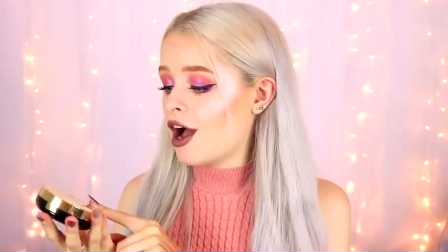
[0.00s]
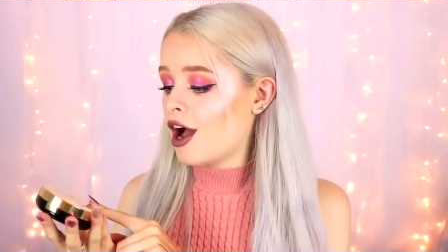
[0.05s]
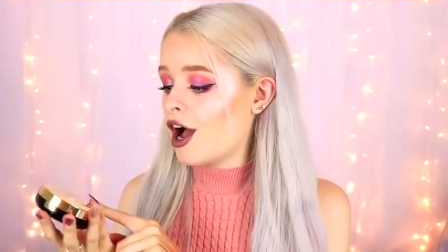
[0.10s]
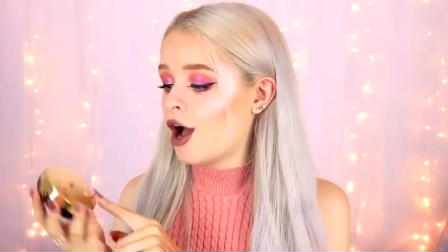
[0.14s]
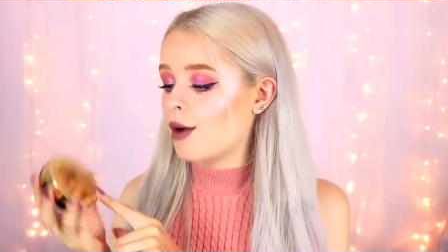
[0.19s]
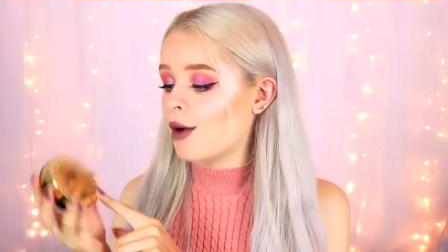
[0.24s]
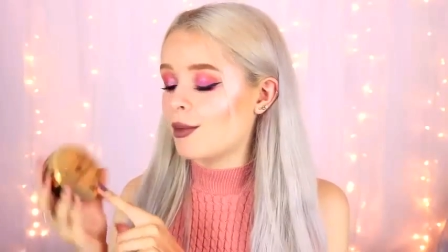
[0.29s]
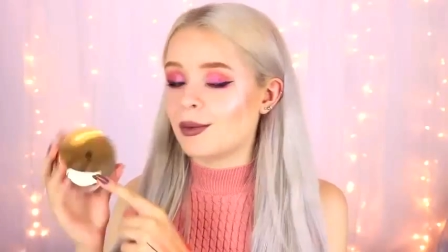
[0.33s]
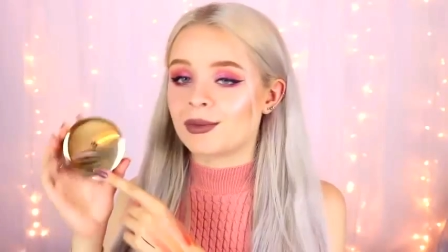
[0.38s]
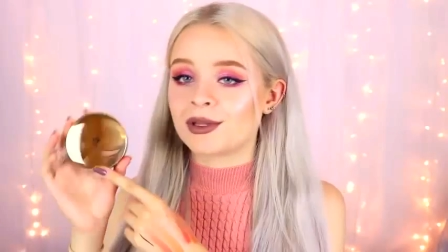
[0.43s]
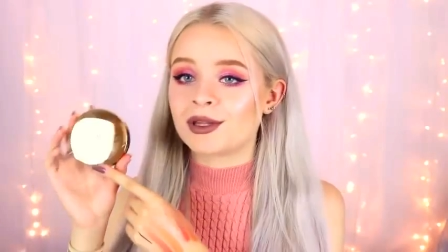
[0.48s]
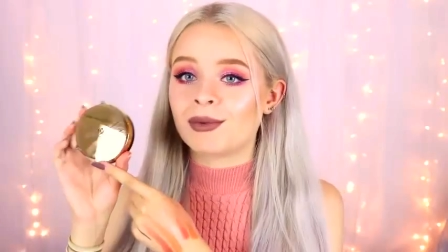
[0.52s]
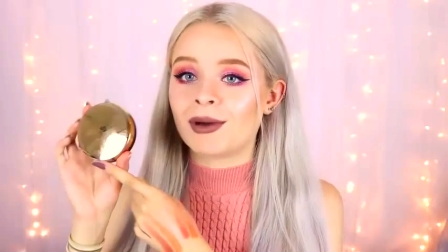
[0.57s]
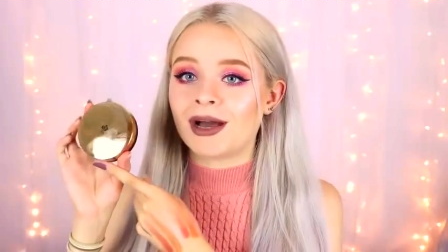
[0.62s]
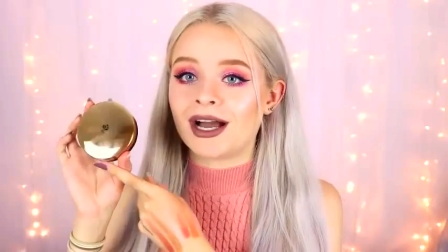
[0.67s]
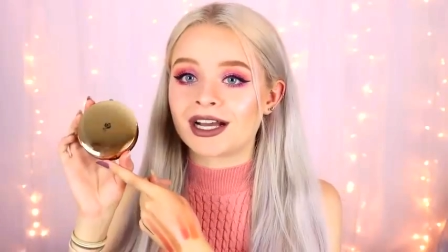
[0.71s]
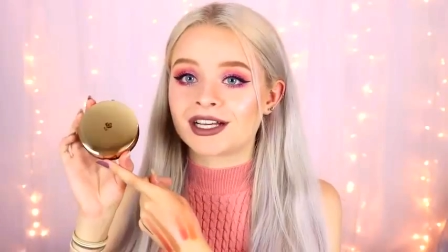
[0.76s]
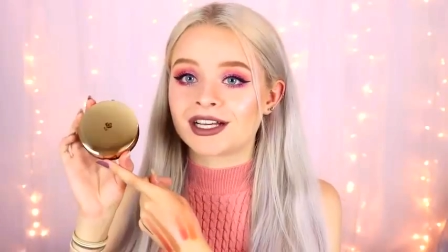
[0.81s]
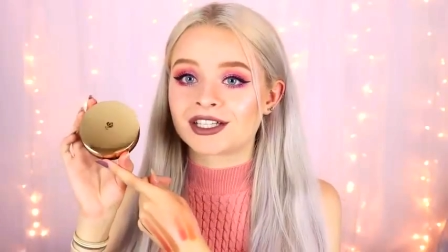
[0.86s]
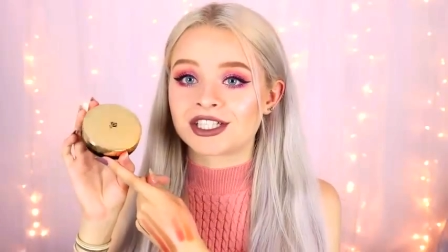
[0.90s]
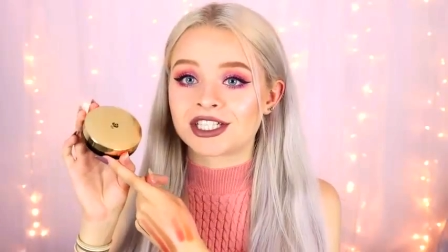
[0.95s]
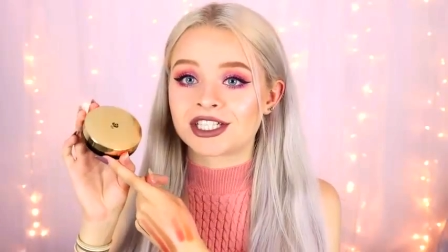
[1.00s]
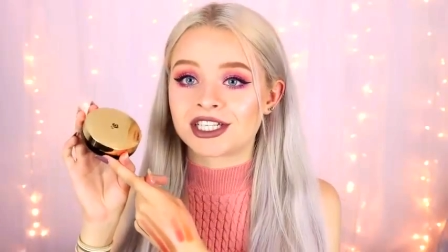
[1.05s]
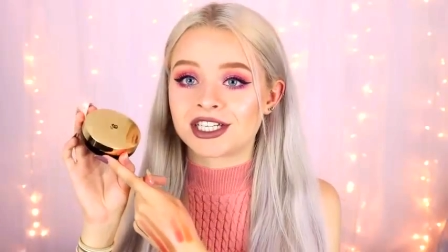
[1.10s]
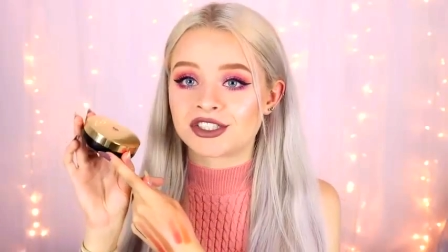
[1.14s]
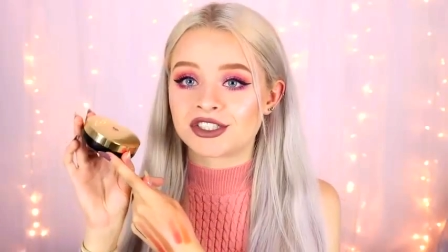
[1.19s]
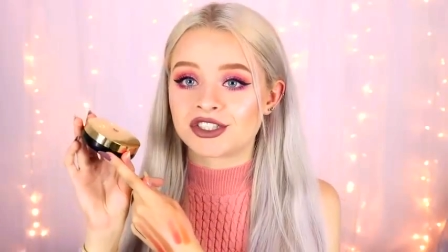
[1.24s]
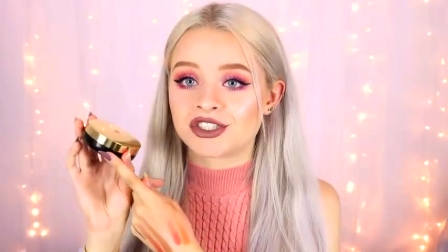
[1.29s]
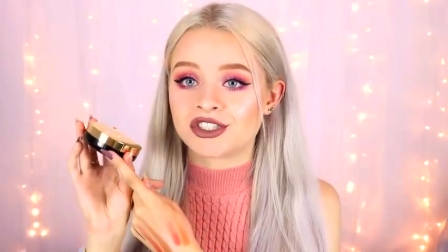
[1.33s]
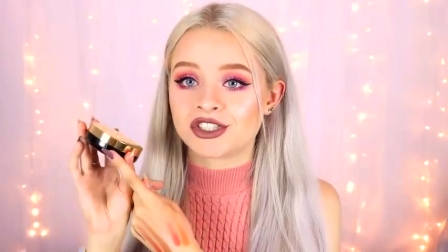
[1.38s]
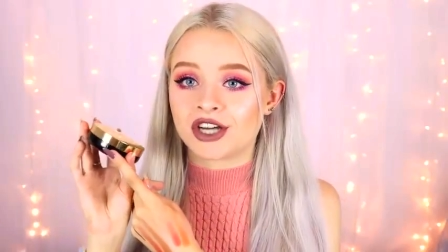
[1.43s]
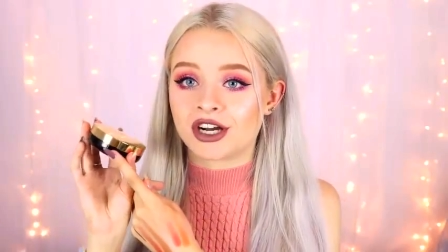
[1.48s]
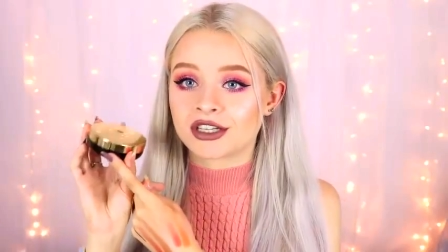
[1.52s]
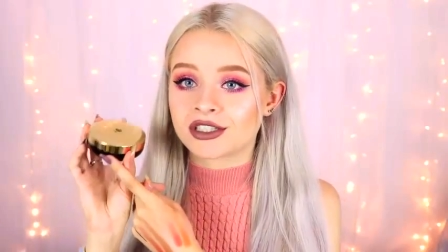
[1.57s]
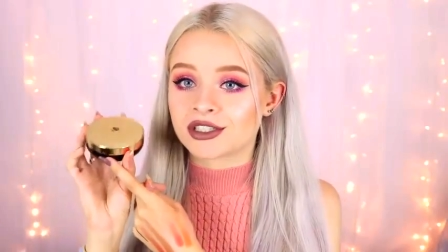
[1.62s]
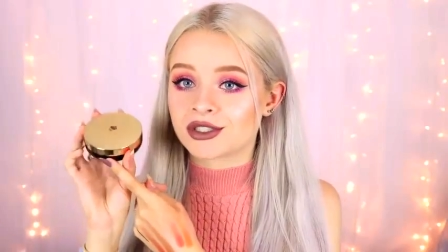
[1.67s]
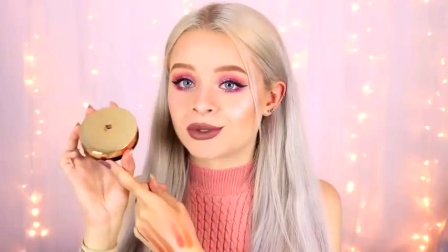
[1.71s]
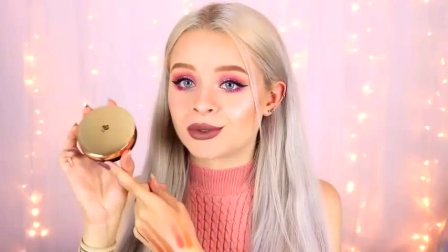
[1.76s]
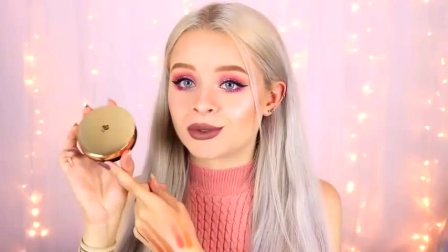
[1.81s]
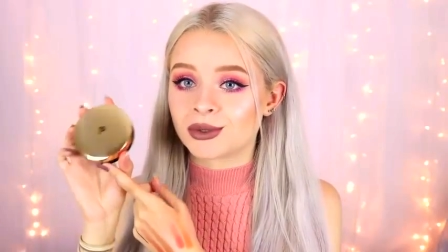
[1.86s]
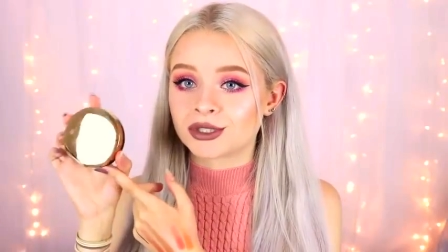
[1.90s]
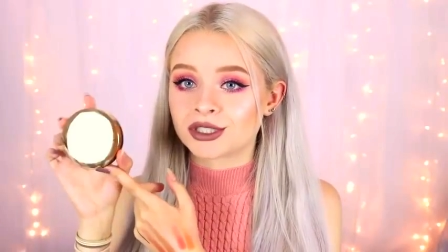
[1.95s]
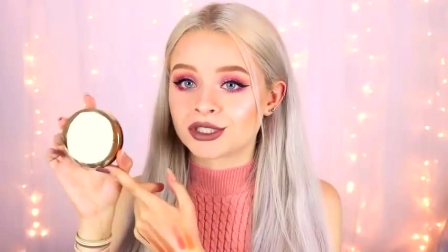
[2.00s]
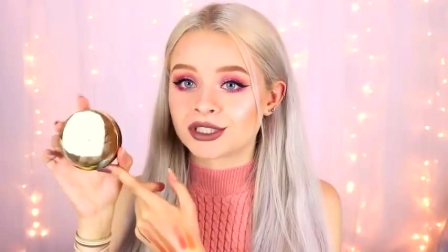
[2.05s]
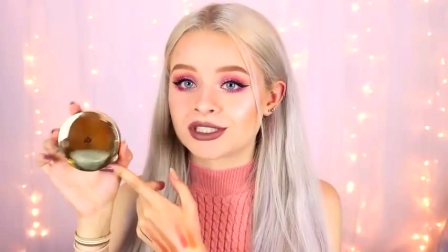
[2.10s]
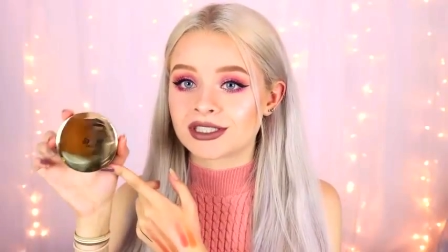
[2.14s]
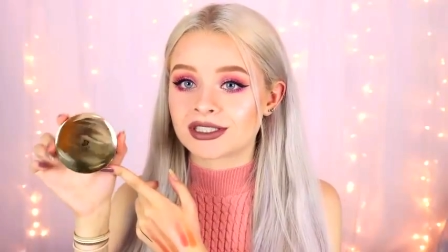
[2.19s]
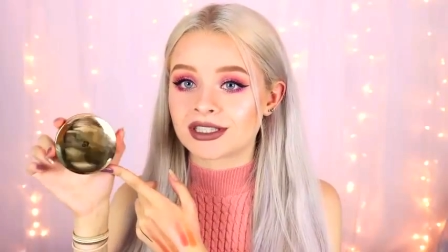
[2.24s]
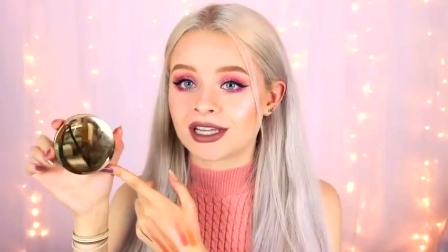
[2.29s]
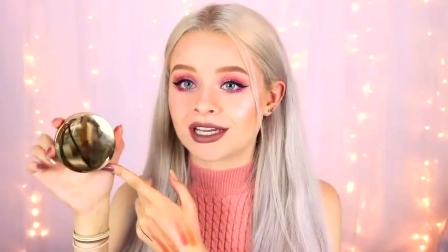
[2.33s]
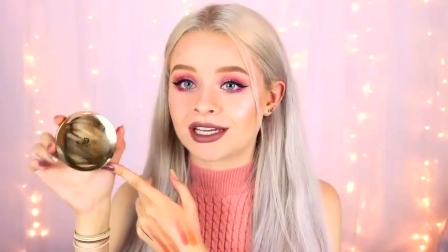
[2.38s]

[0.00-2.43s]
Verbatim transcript: Um, but the packaging is just gorgeous.